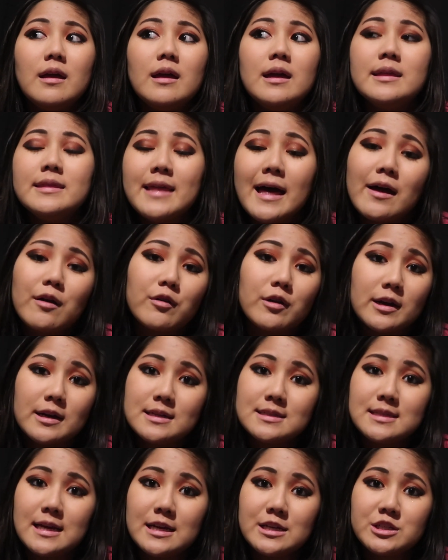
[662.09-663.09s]
in that
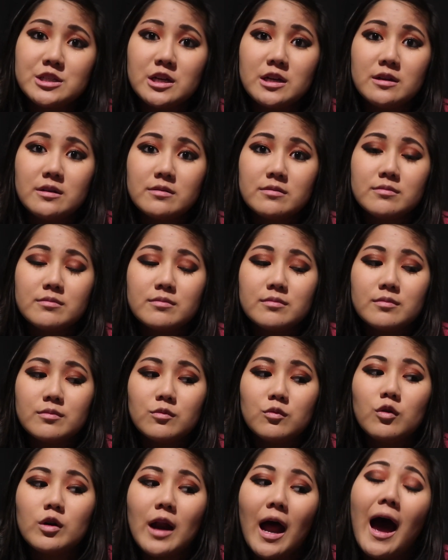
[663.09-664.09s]
organization
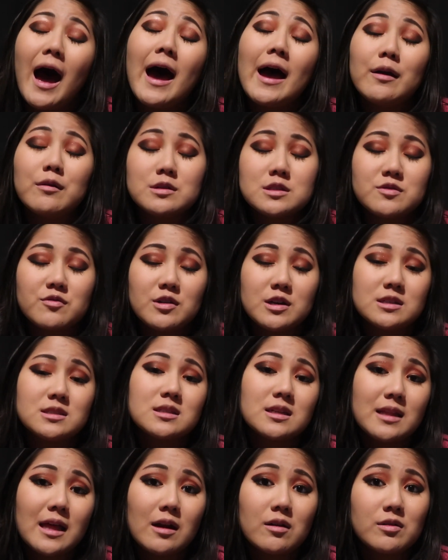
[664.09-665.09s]
when I was
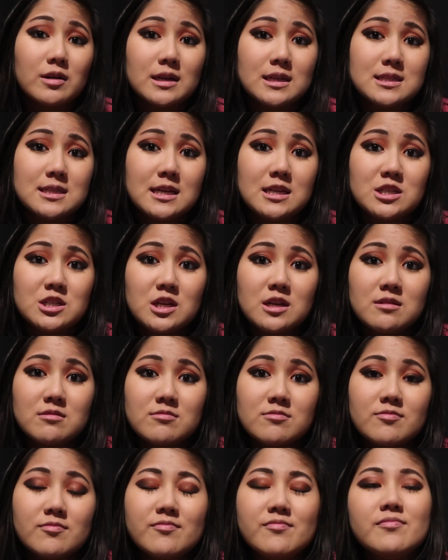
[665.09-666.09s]
first in that
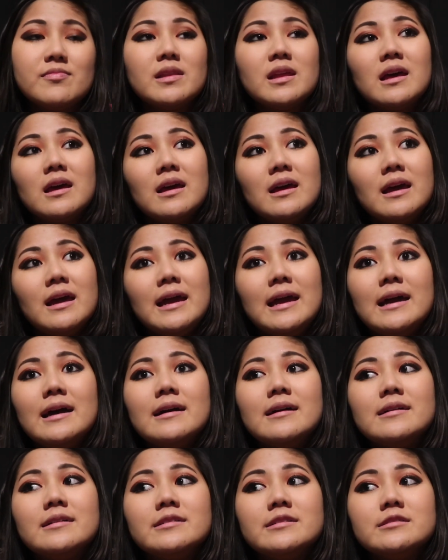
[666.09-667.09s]
organization.
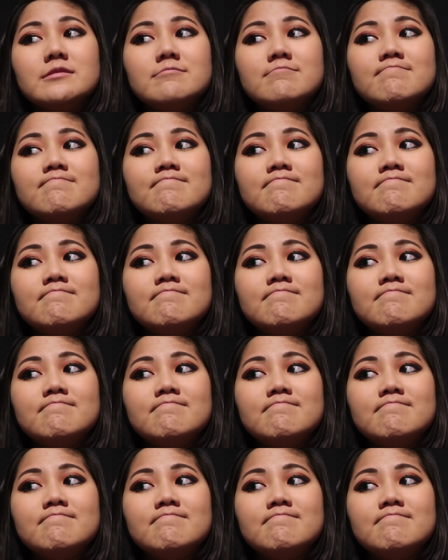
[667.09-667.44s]
And